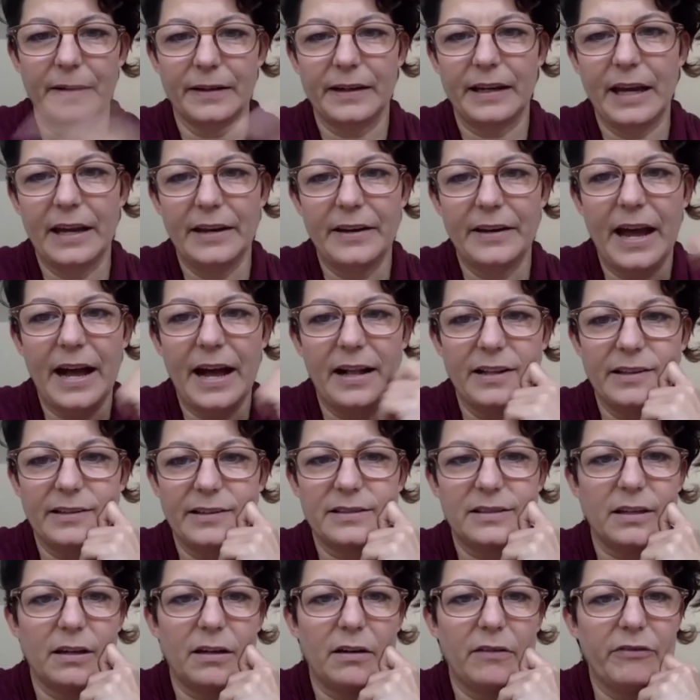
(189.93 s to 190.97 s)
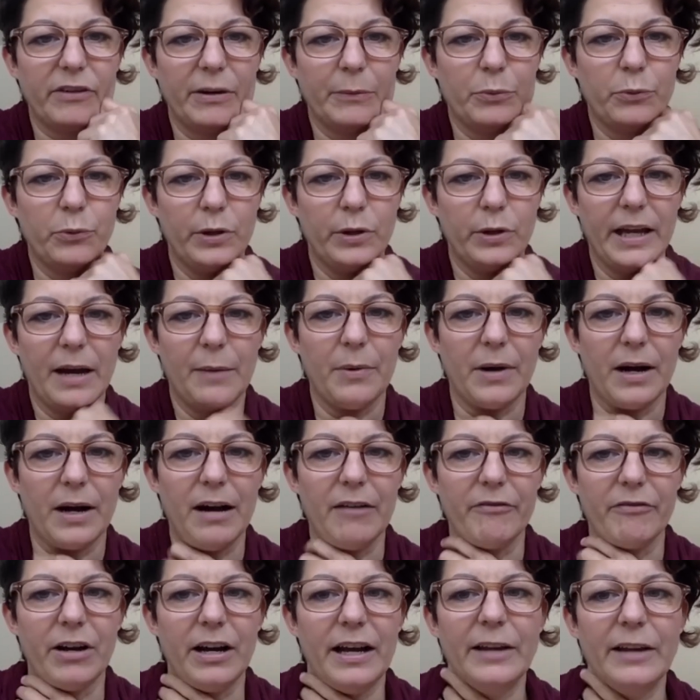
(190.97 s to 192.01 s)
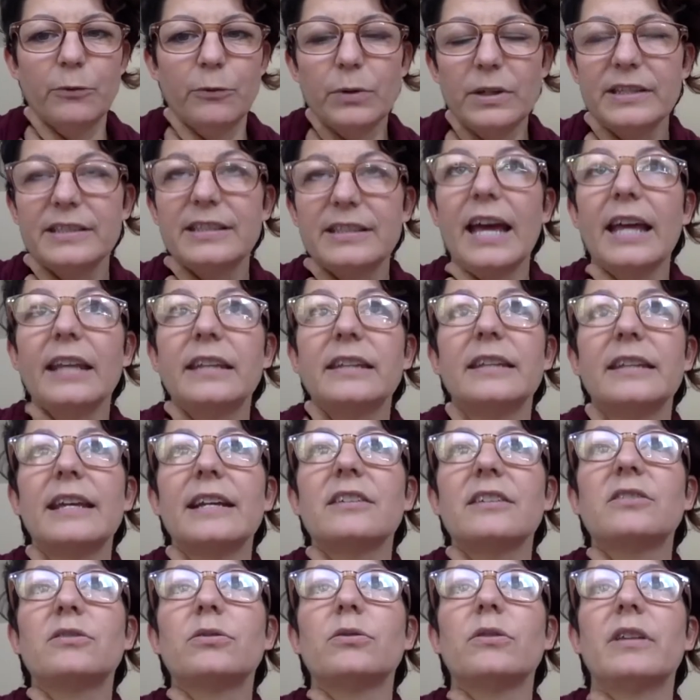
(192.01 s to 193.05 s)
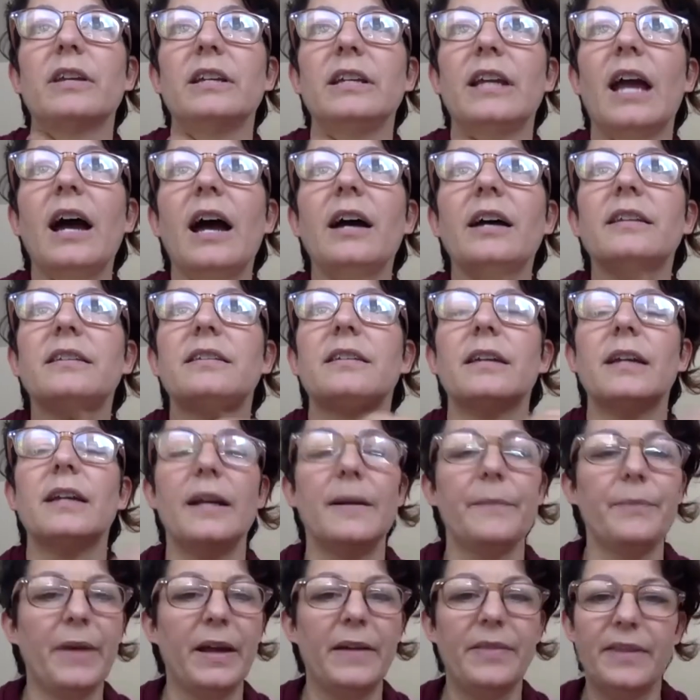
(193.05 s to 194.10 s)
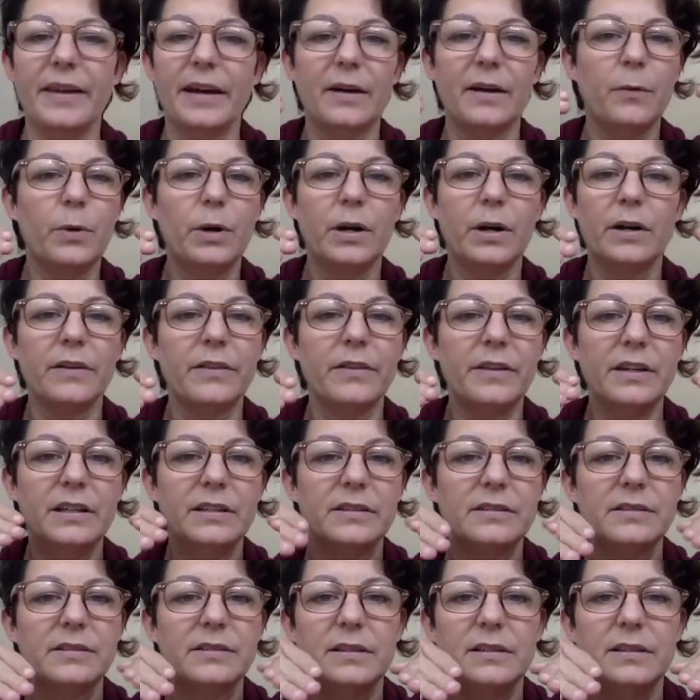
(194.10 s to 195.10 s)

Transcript: canals of Ampurria Brava. And we sat next to the yacht, and there were these